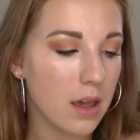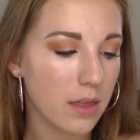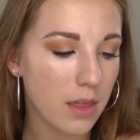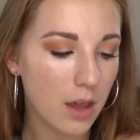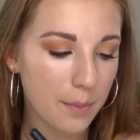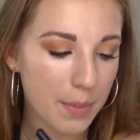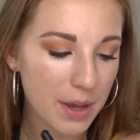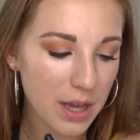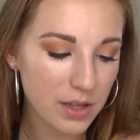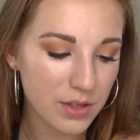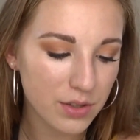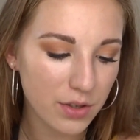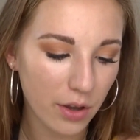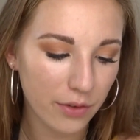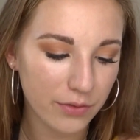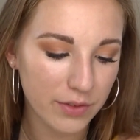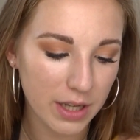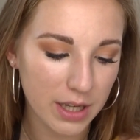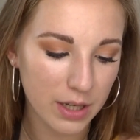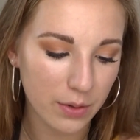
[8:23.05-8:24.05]
They're a bit
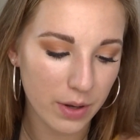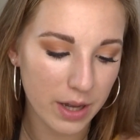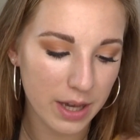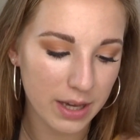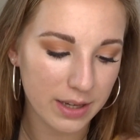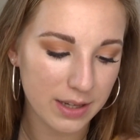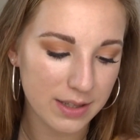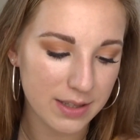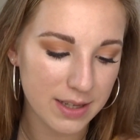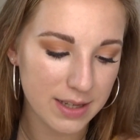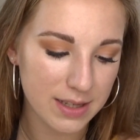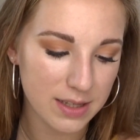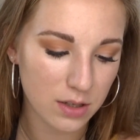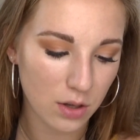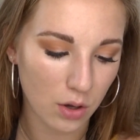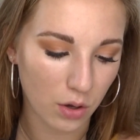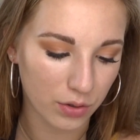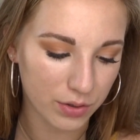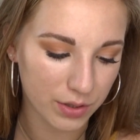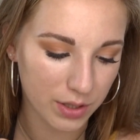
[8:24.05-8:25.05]
soft anyway because it's
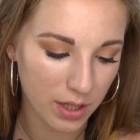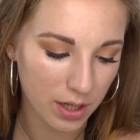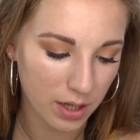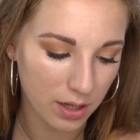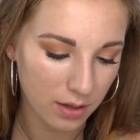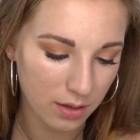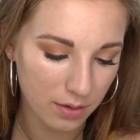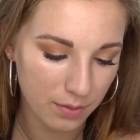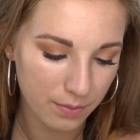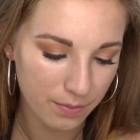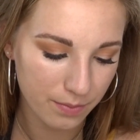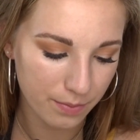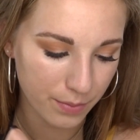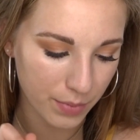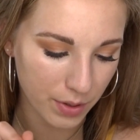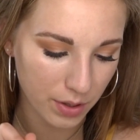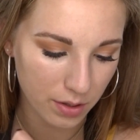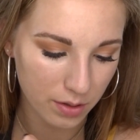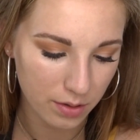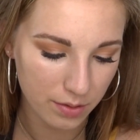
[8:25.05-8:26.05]
hotter,
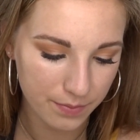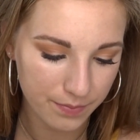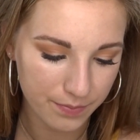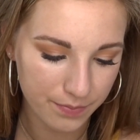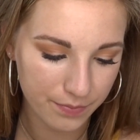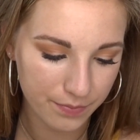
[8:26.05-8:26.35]
but,